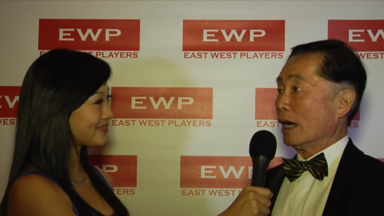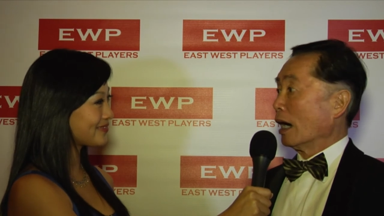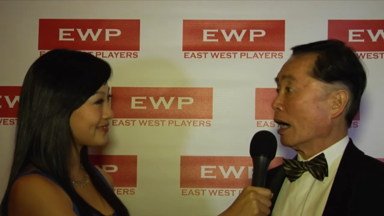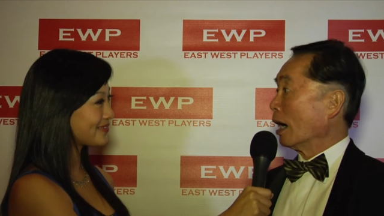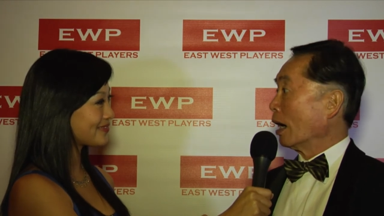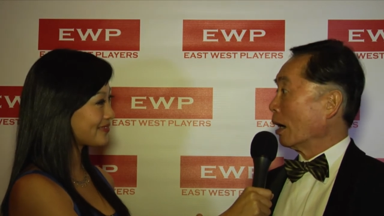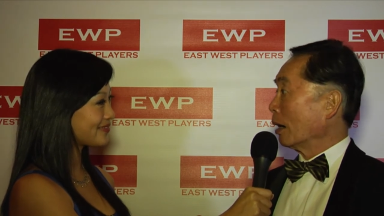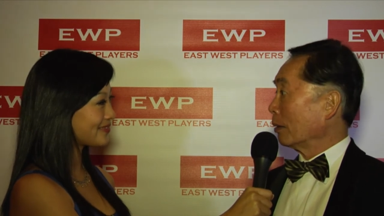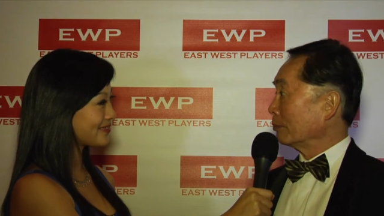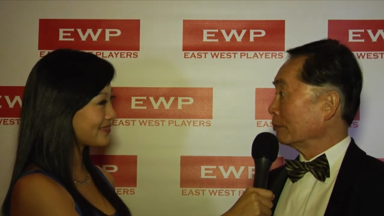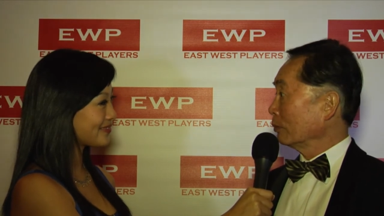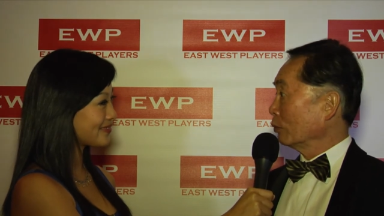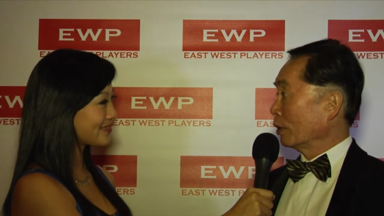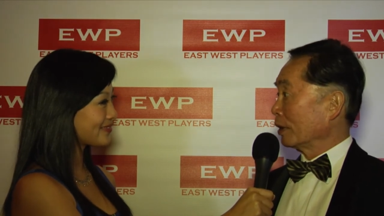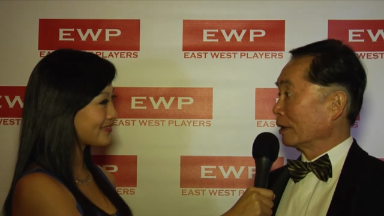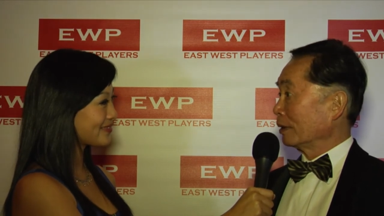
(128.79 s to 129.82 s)
Speaker 1: Um,
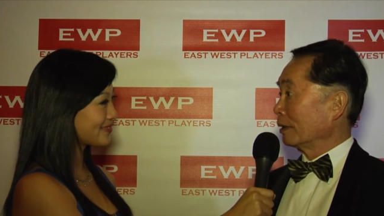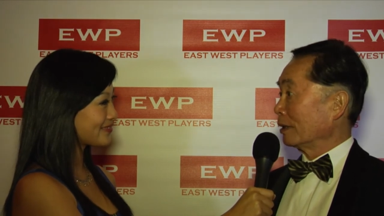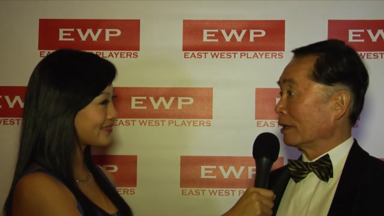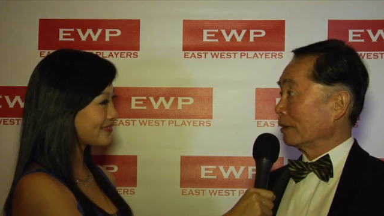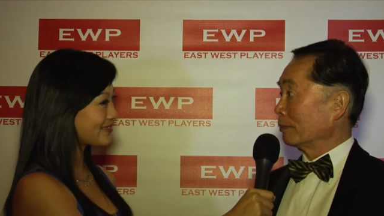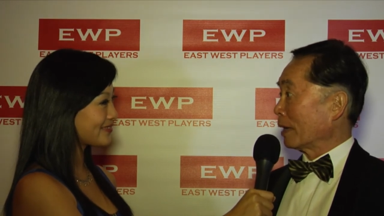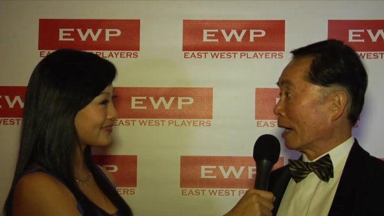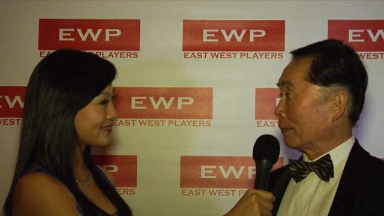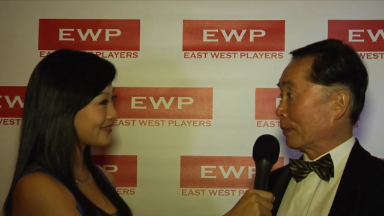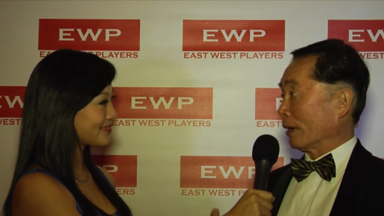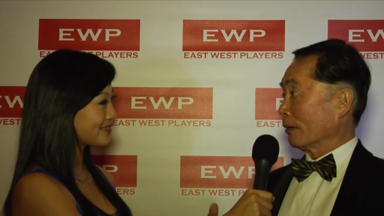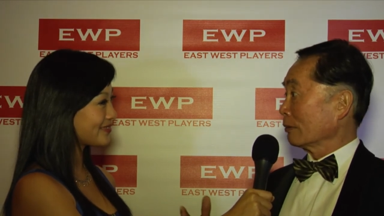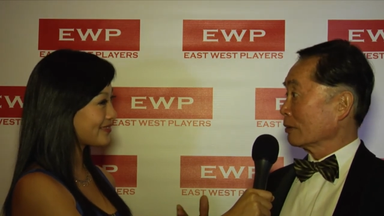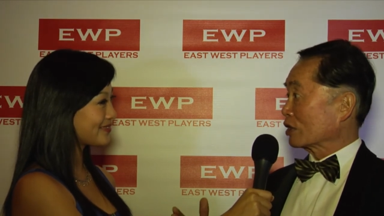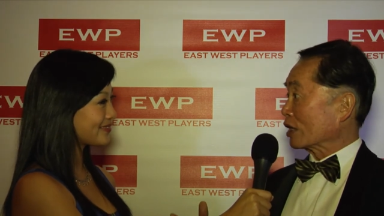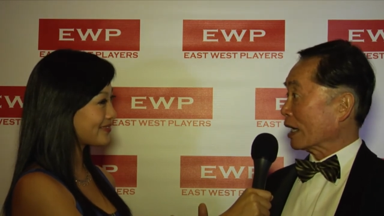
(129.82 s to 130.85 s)
when uh, my
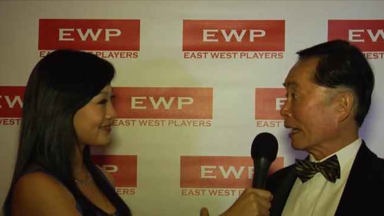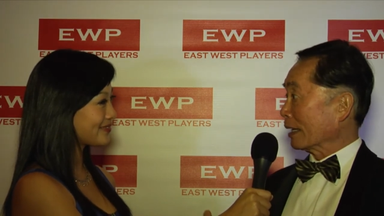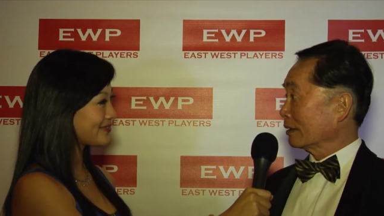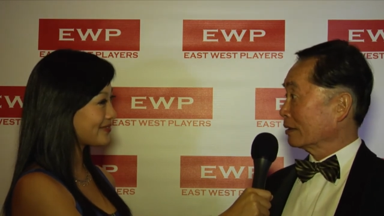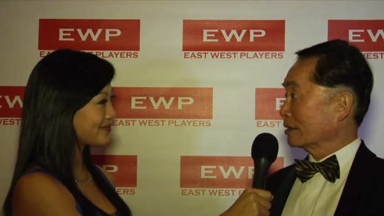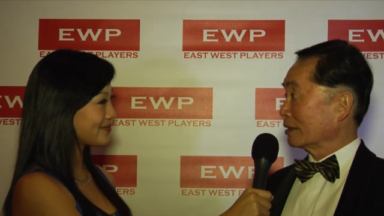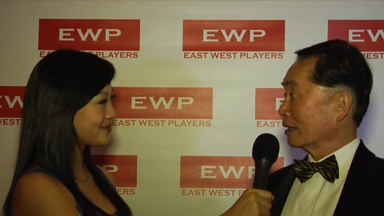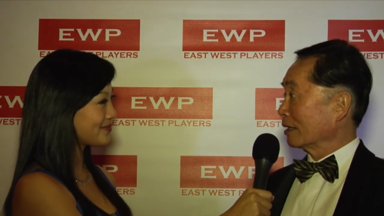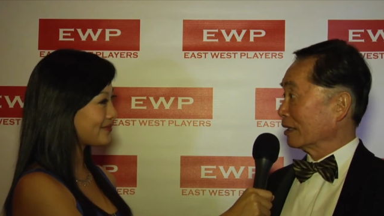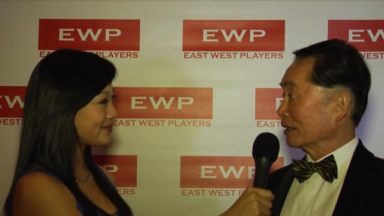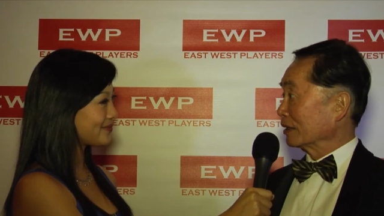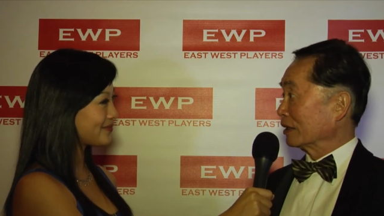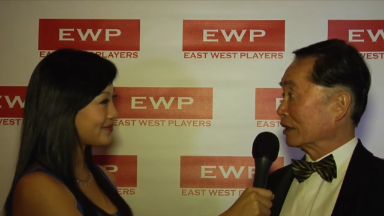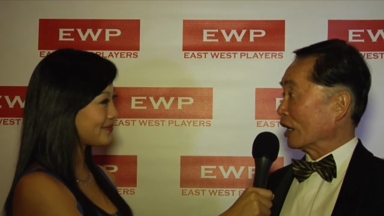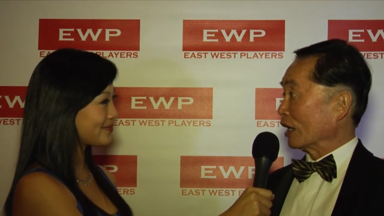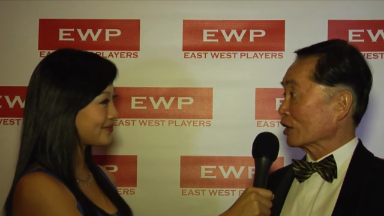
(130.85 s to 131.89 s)
parents had uh,
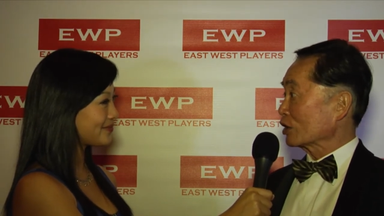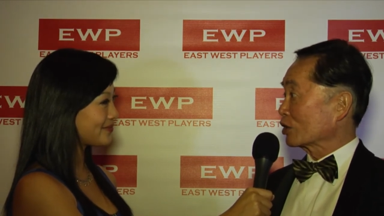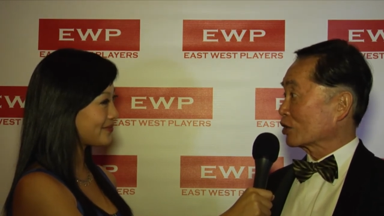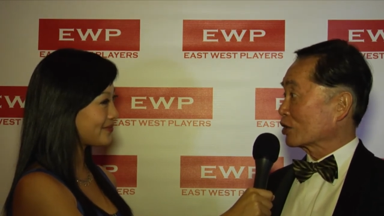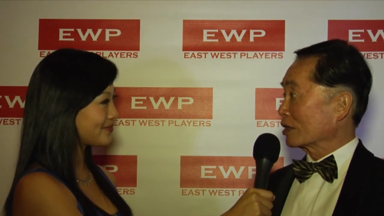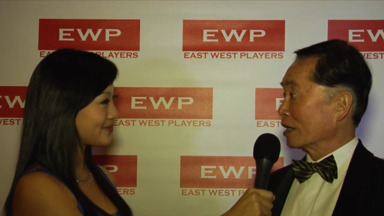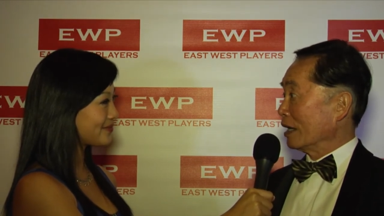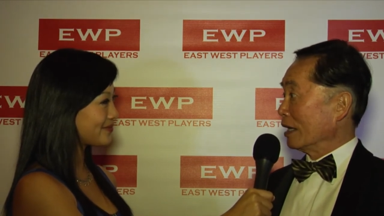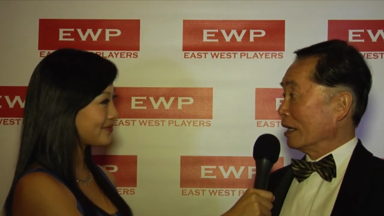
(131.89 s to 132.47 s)
guests,